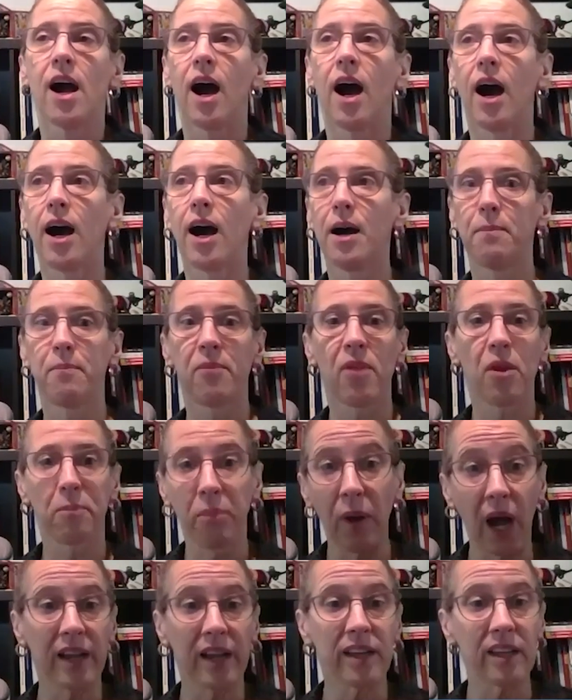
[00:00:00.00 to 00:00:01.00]
Um,
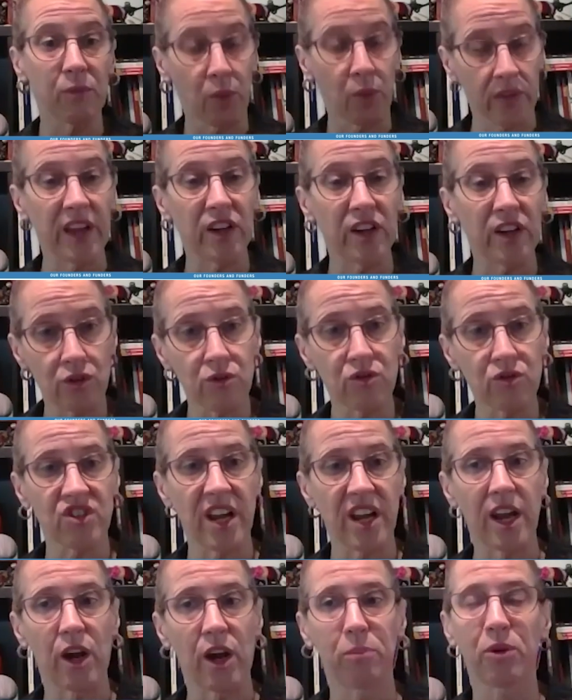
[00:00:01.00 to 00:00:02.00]
but when they do
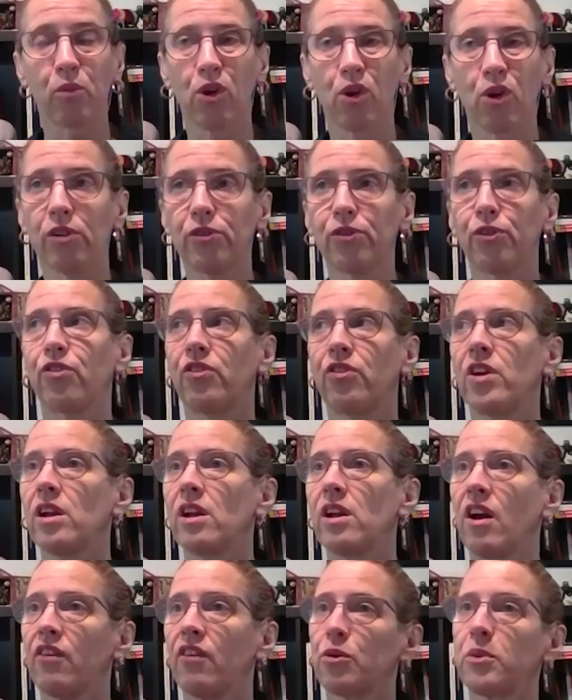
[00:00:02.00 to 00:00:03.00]
stay open, we're also seeing
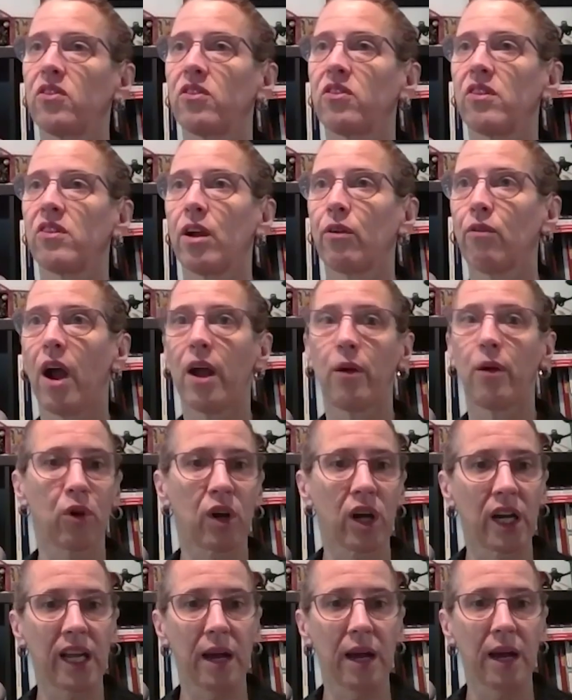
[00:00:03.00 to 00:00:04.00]
governments saying, right, we're
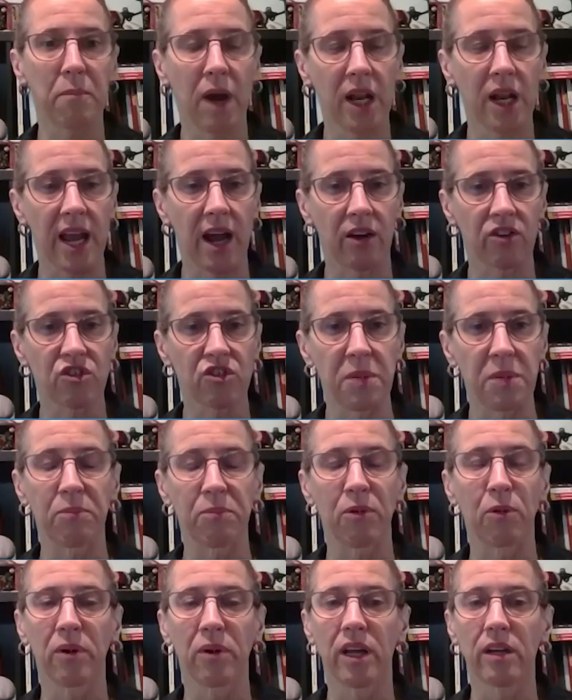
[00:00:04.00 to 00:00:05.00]
going to get money out to
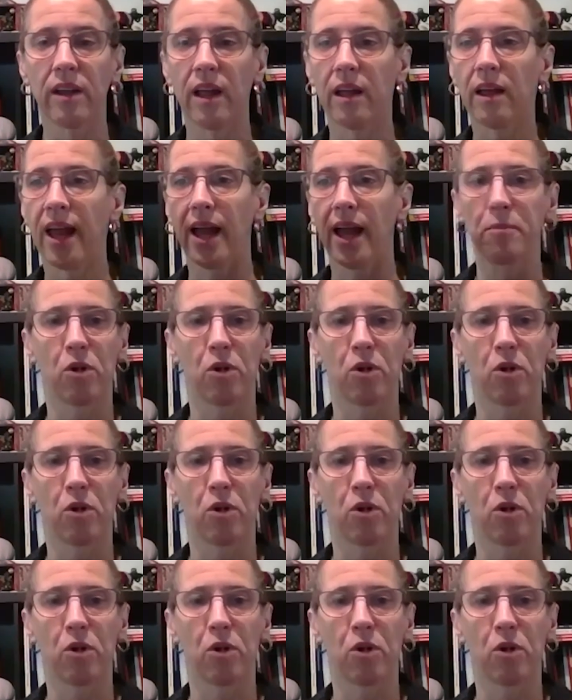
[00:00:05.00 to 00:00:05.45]
people, but hey,